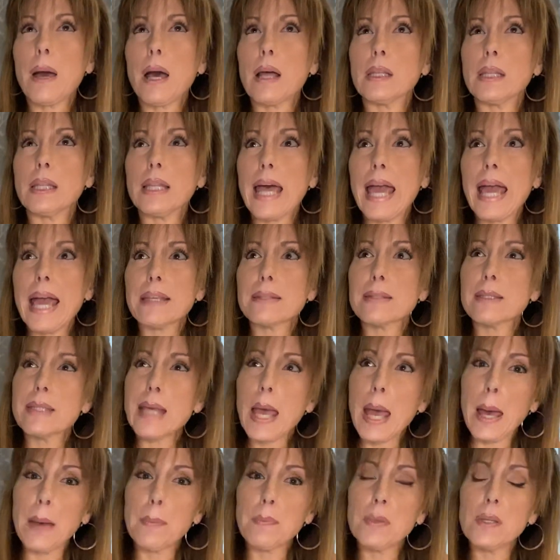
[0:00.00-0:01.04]
last
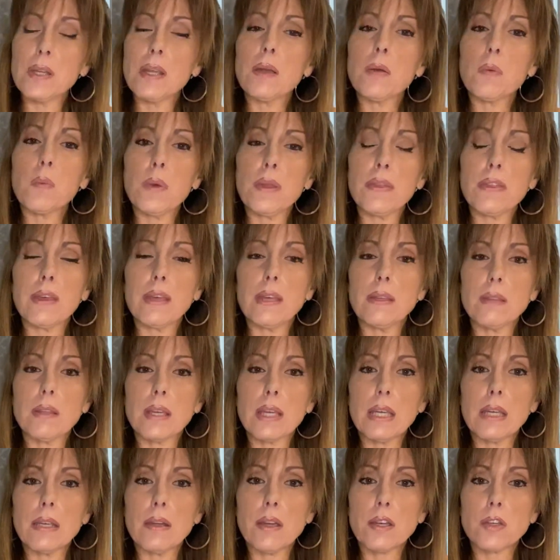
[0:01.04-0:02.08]
happening within the
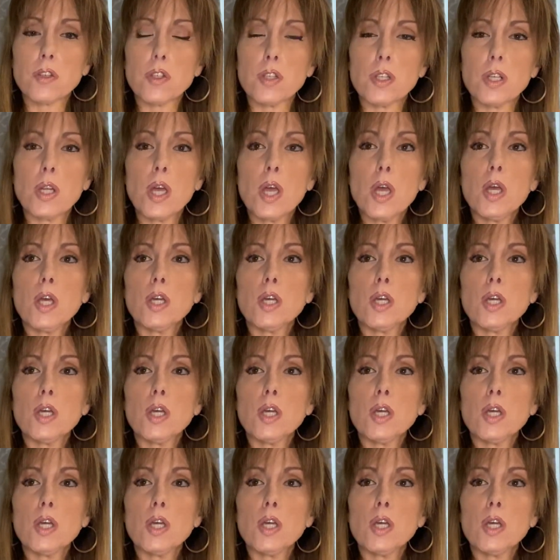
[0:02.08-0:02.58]
connection.